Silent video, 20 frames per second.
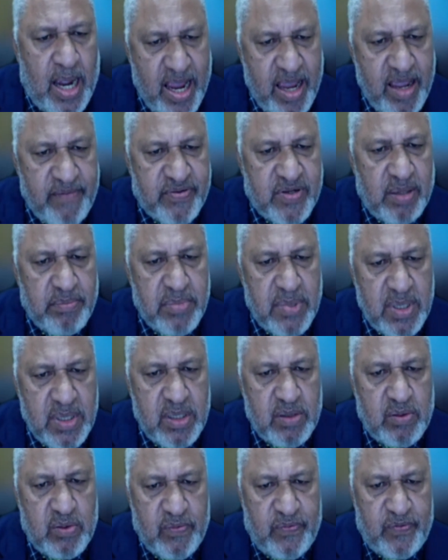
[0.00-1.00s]
I have some
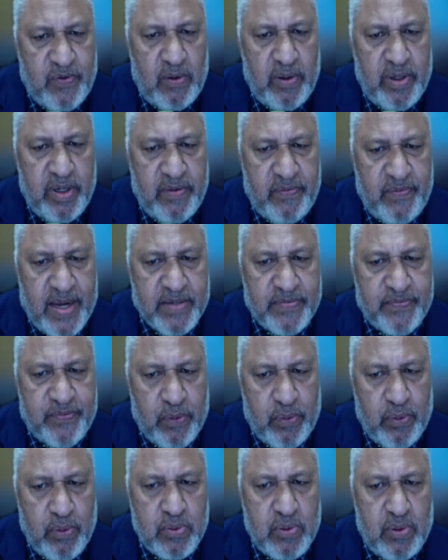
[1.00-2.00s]
easy to follow advice
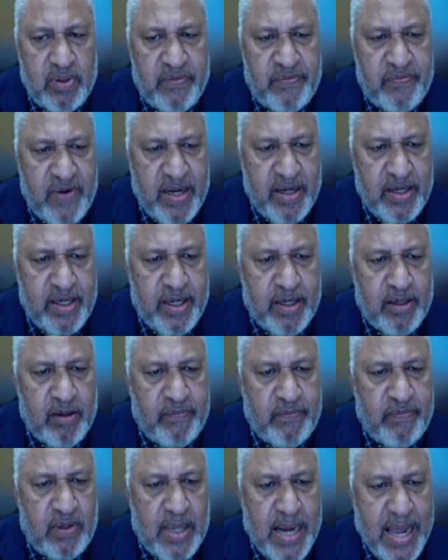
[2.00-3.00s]
for those on the front
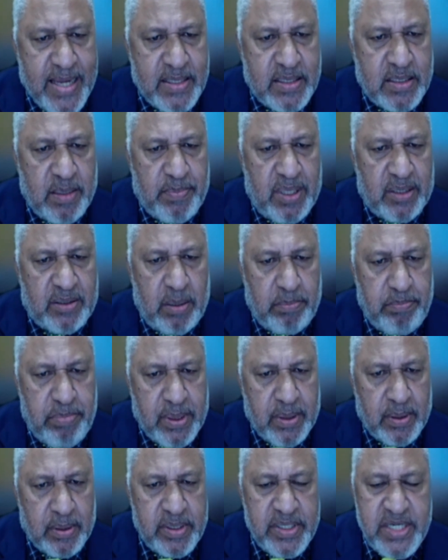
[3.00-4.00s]
end of our lies about the
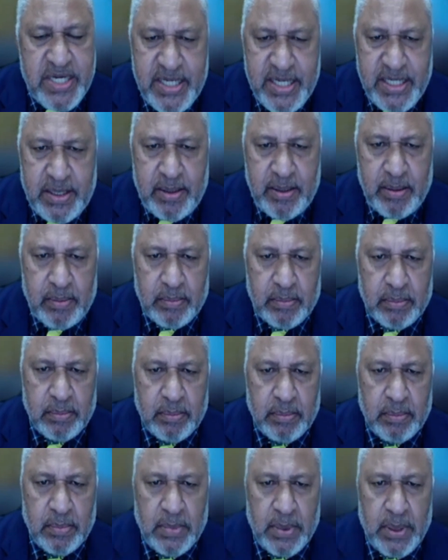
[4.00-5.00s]
bill. Read it,
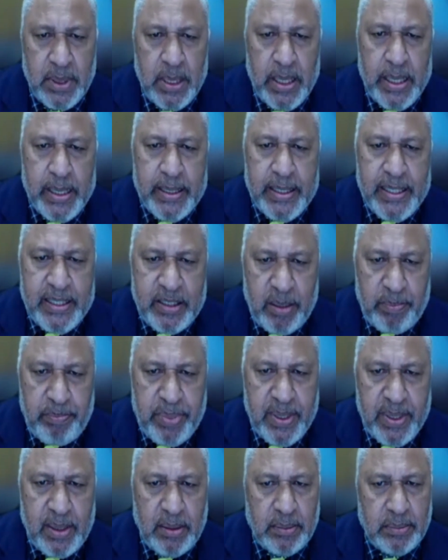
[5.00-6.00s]
read the
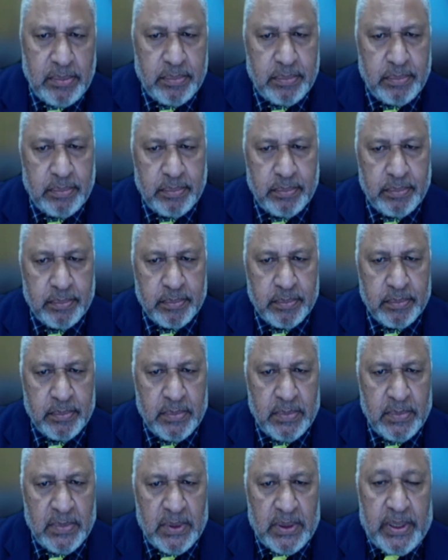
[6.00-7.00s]
bill,
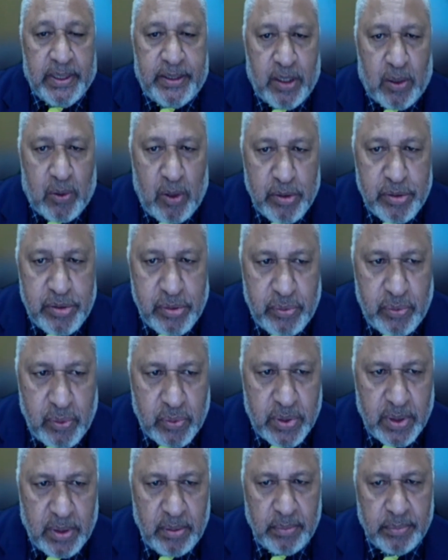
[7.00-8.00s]
read the
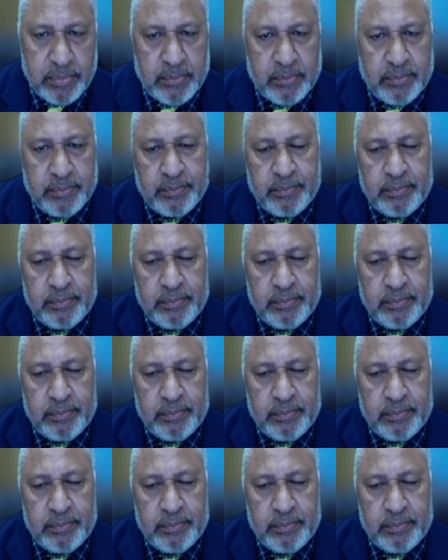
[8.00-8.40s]
Constitution.